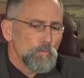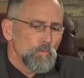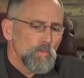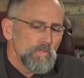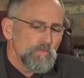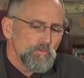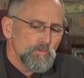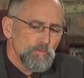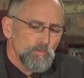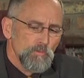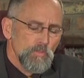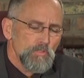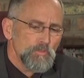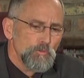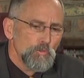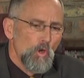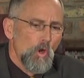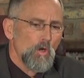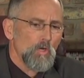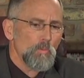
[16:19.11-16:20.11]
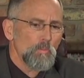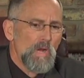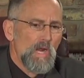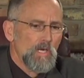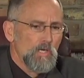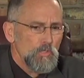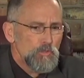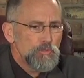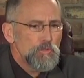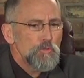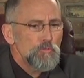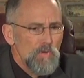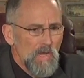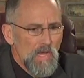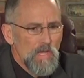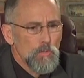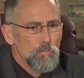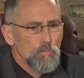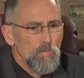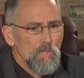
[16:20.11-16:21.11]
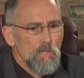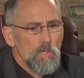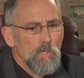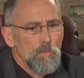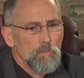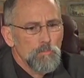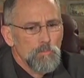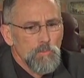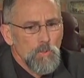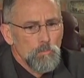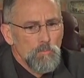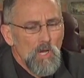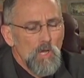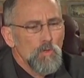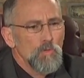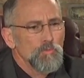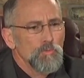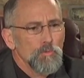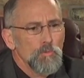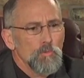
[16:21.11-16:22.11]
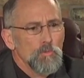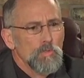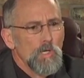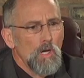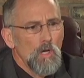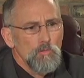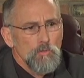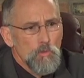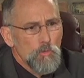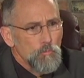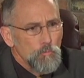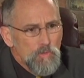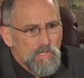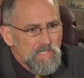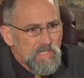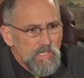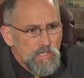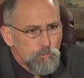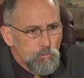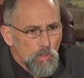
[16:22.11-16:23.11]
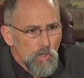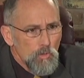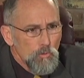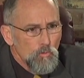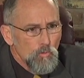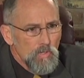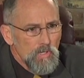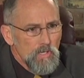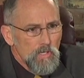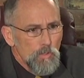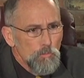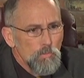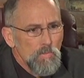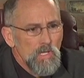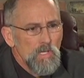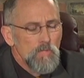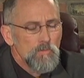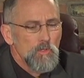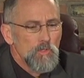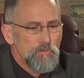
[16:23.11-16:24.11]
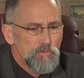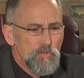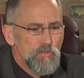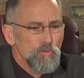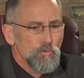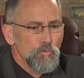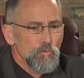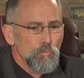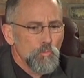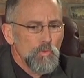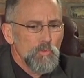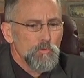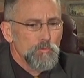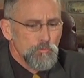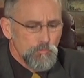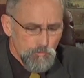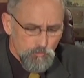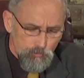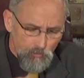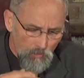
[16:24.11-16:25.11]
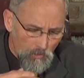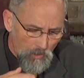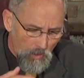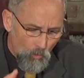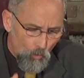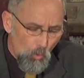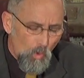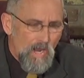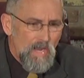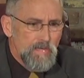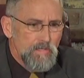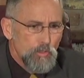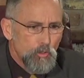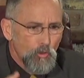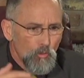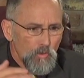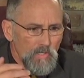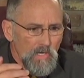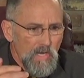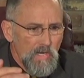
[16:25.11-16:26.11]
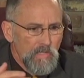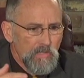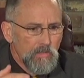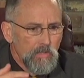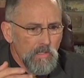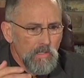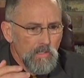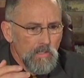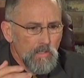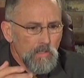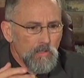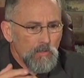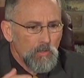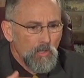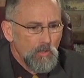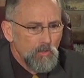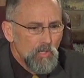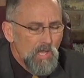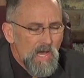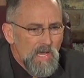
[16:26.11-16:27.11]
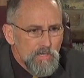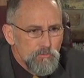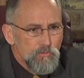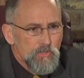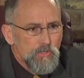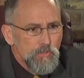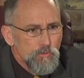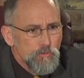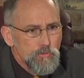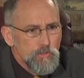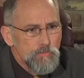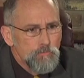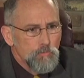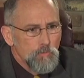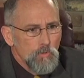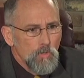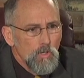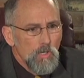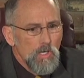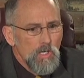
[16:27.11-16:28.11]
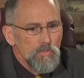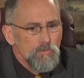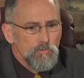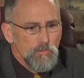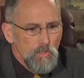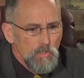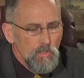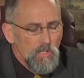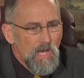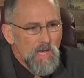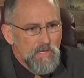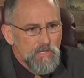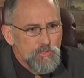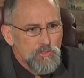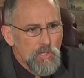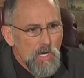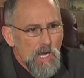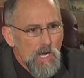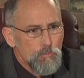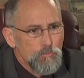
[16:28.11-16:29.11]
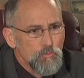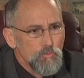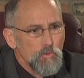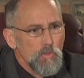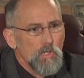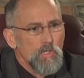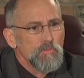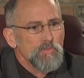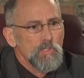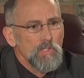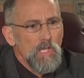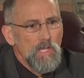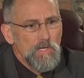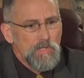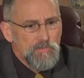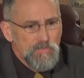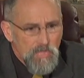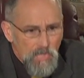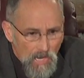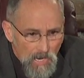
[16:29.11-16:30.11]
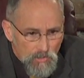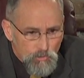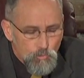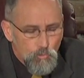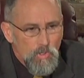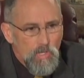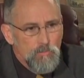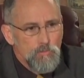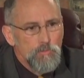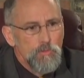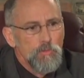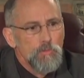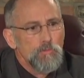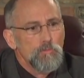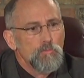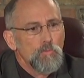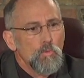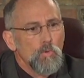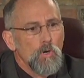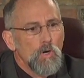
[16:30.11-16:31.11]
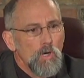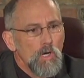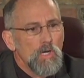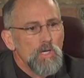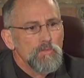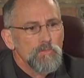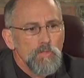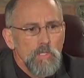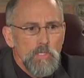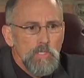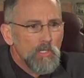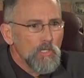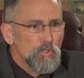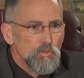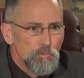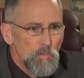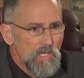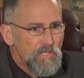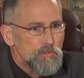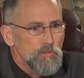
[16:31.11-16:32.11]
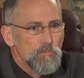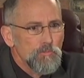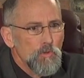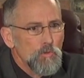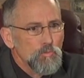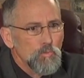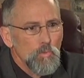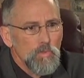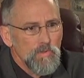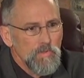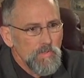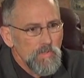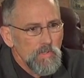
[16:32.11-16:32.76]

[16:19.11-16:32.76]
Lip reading: Let's talk about, because you've had a proposal called the 3D program that deals with a way to create a lot of energy for us, a lot of jobs for us, a lot of tax revenue for us. Explain to the folks what it